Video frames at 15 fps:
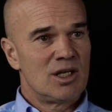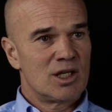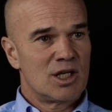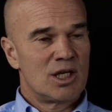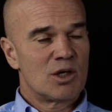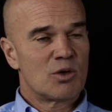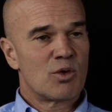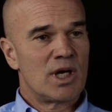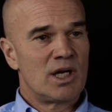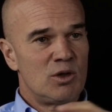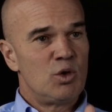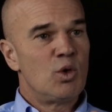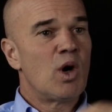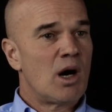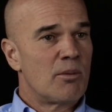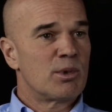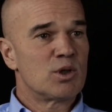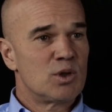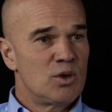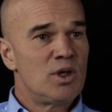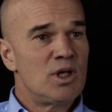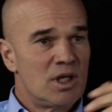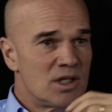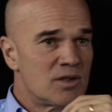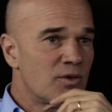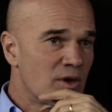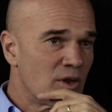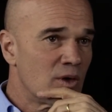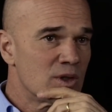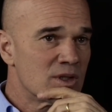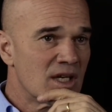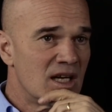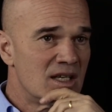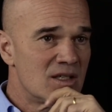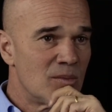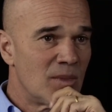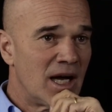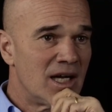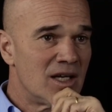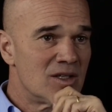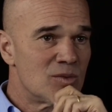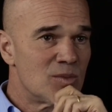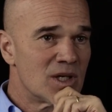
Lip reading: can create new opportunities for those kinds of mines,